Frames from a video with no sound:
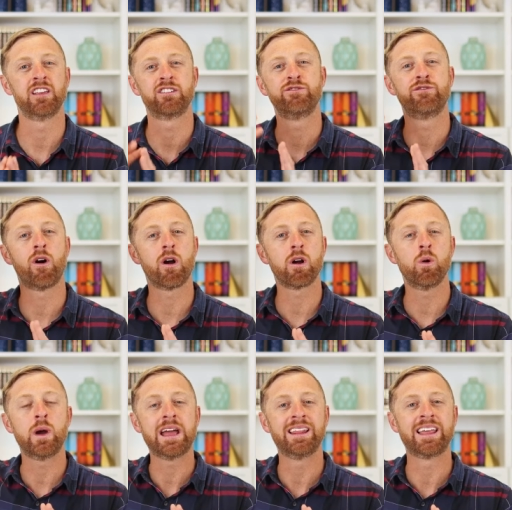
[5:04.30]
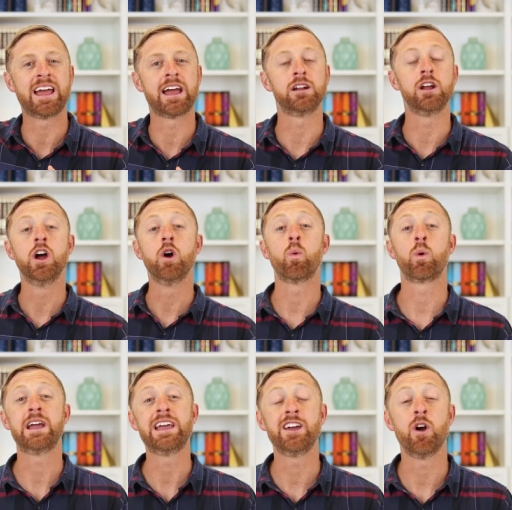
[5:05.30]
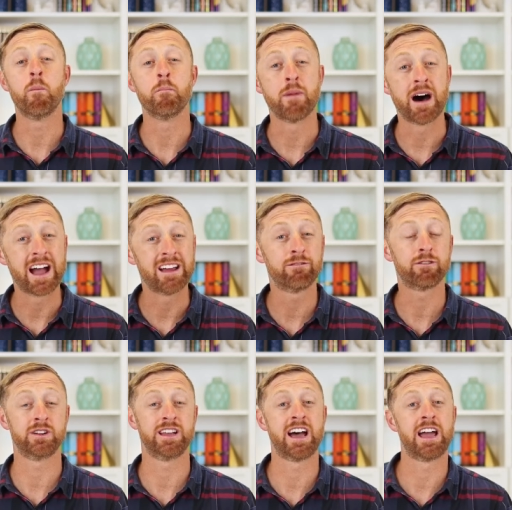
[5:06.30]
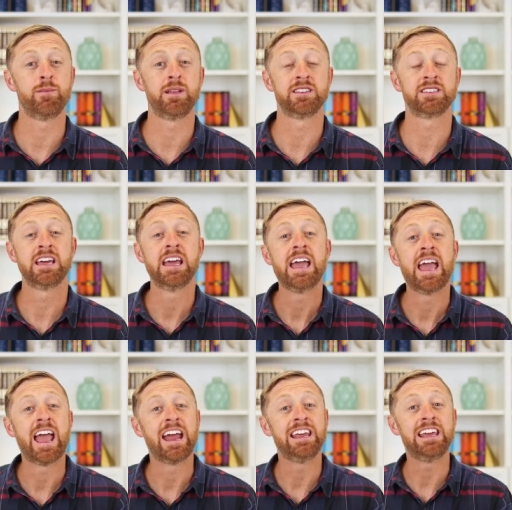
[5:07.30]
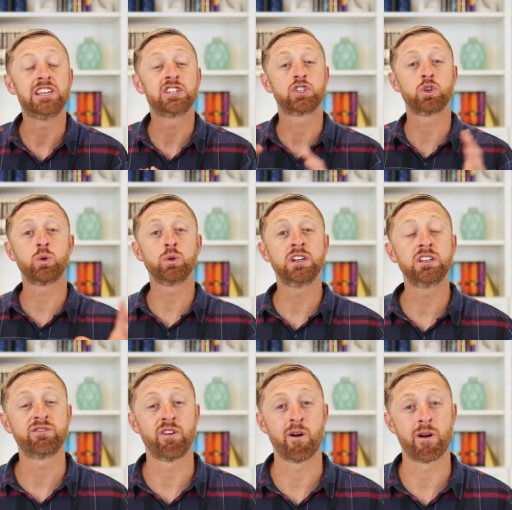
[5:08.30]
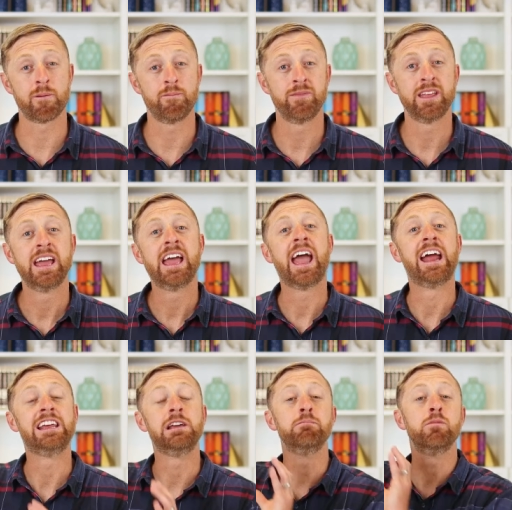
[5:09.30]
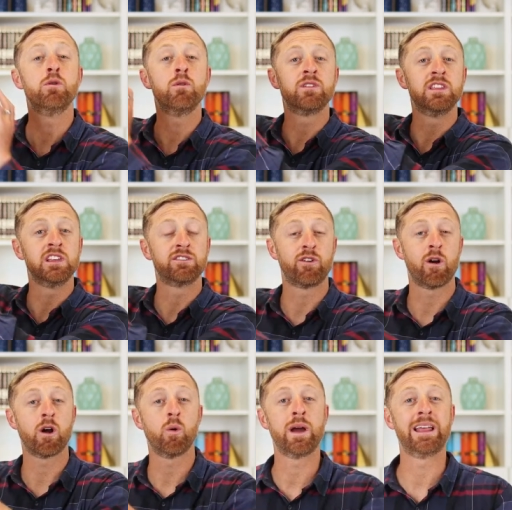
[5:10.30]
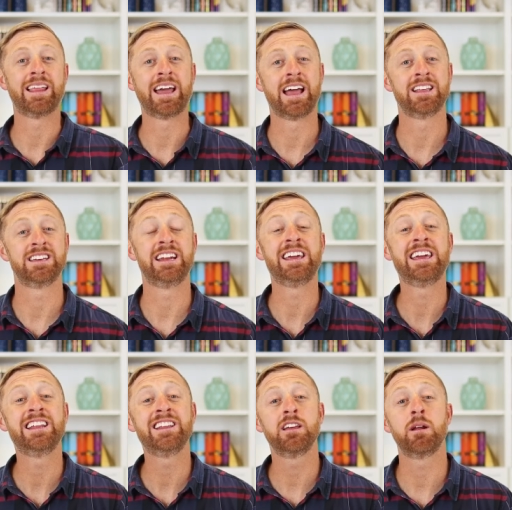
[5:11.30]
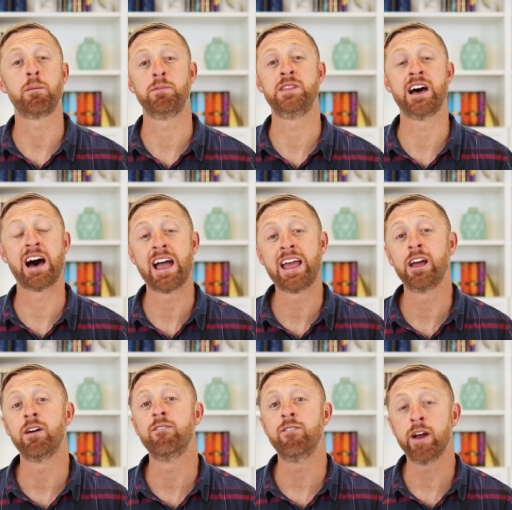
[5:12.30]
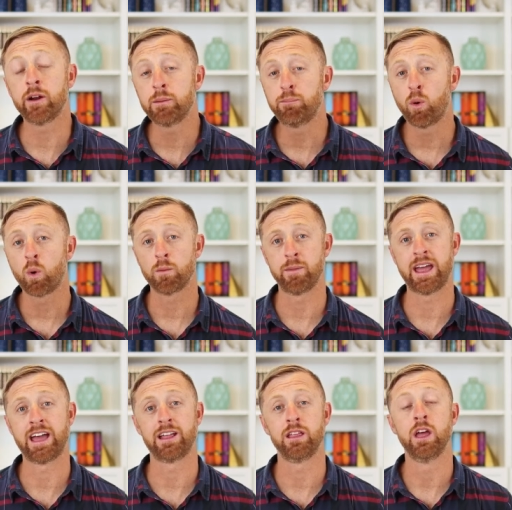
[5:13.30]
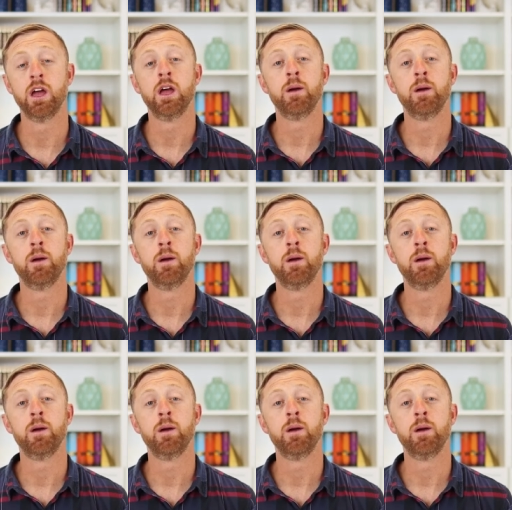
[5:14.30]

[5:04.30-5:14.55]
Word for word: this faraway land where he can go mine for diamonds. And he sold his farm and he moved to these faraway lands, and he ended up dying a very poor man